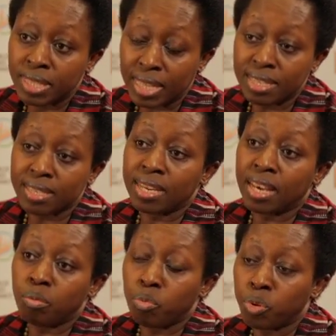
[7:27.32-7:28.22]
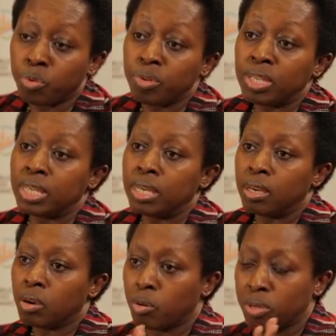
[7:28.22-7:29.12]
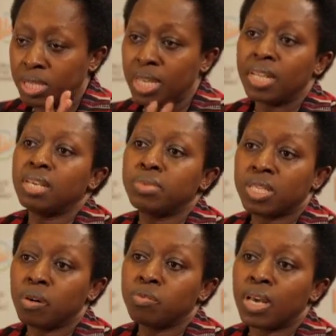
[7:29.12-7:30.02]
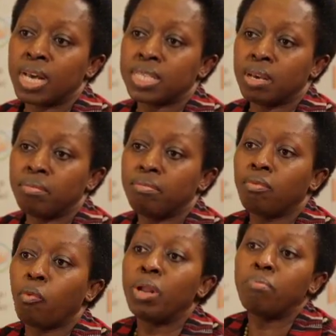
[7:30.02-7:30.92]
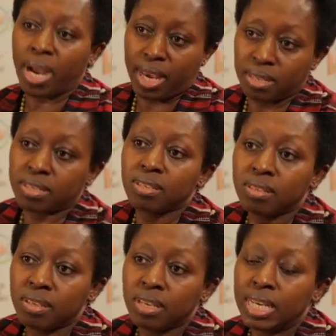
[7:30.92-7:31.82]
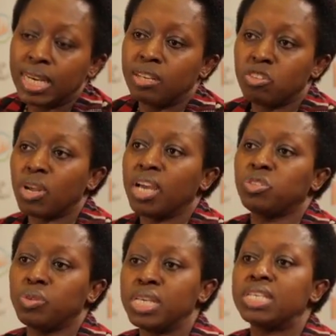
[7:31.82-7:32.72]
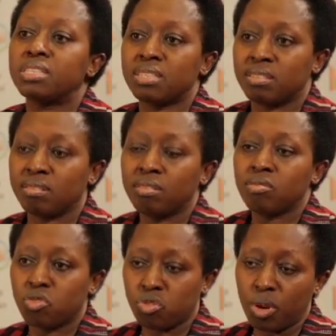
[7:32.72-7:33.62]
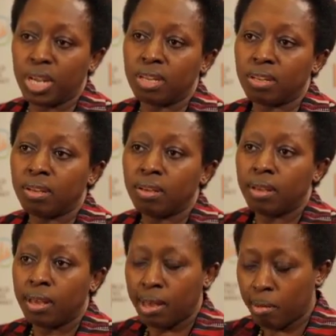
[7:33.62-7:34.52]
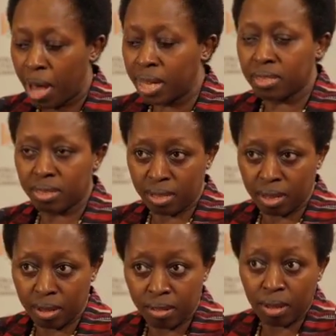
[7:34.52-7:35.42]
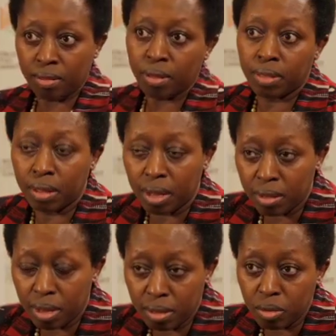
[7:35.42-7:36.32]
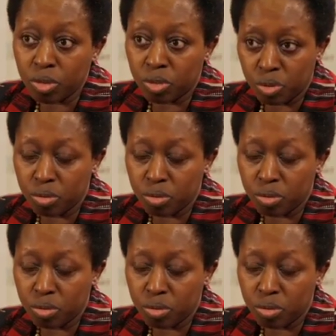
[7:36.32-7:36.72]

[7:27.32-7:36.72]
Tanzania, and Burundi consider themselves as one market and try to ease trade amongst those